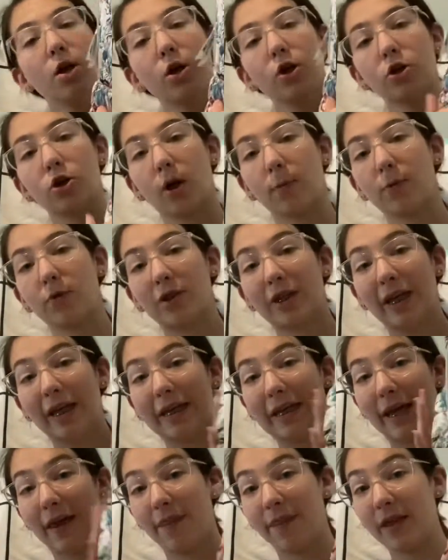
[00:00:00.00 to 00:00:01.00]
So I'm using it
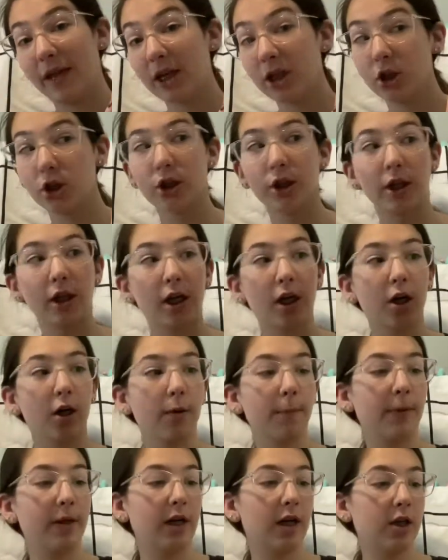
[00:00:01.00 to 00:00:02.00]
again this year
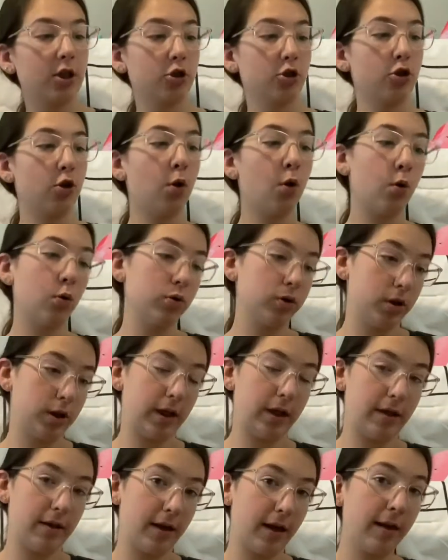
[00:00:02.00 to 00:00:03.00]
because there's no holes or
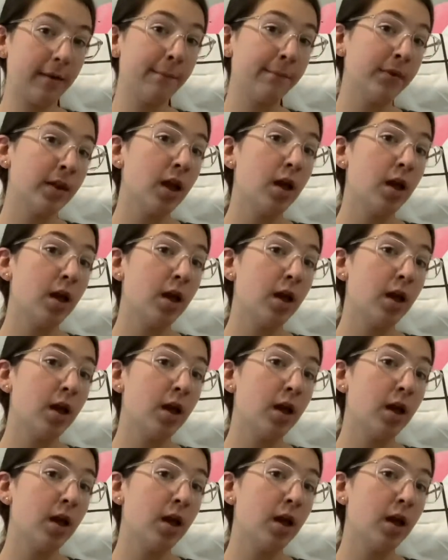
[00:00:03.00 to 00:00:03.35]
anything.